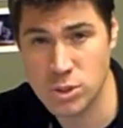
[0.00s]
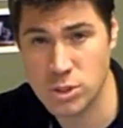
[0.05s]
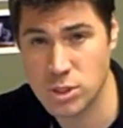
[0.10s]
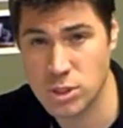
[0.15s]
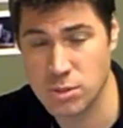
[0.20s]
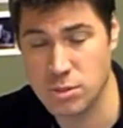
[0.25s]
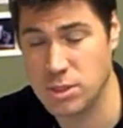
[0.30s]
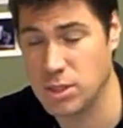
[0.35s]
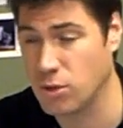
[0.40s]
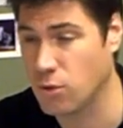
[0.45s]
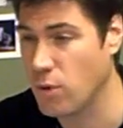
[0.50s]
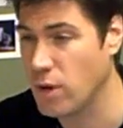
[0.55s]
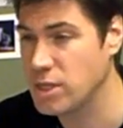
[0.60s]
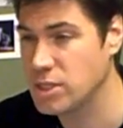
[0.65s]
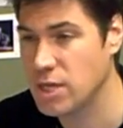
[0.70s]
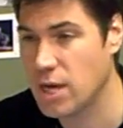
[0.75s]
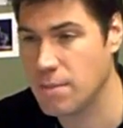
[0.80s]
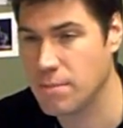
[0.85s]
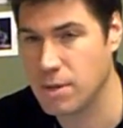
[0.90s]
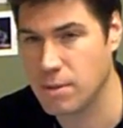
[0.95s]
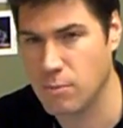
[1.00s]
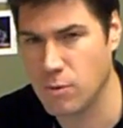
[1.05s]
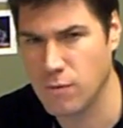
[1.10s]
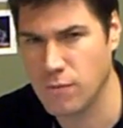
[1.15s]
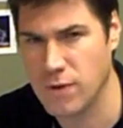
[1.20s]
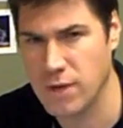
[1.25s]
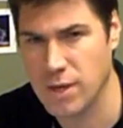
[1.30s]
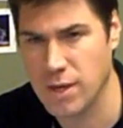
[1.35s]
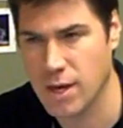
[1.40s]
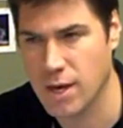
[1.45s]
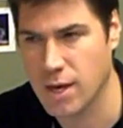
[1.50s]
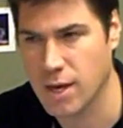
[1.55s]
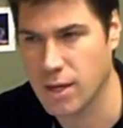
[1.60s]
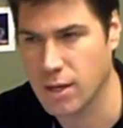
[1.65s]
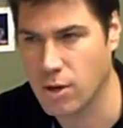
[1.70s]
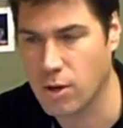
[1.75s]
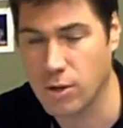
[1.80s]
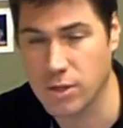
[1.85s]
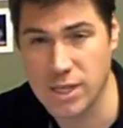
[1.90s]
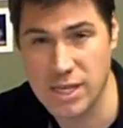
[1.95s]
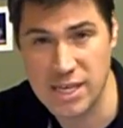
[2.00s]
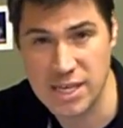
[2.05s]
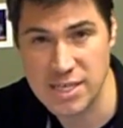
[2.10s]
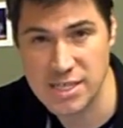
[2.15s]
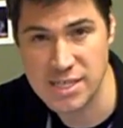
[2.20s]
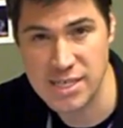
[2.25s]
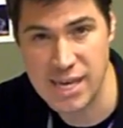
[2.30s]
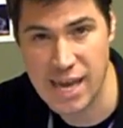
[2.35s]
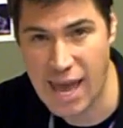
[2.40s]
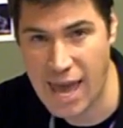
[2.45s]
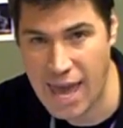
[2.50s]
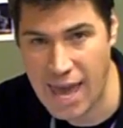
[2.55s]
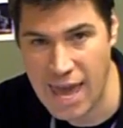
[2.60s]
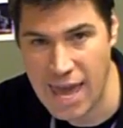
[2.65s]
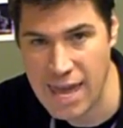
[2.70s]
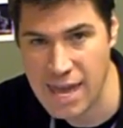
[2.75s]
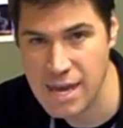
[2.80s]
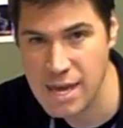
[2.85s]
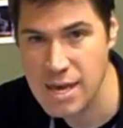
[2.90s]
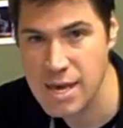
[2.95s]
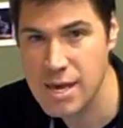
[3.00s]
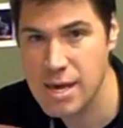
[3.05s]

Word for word: She did a great job in a movie uh, called Easy A.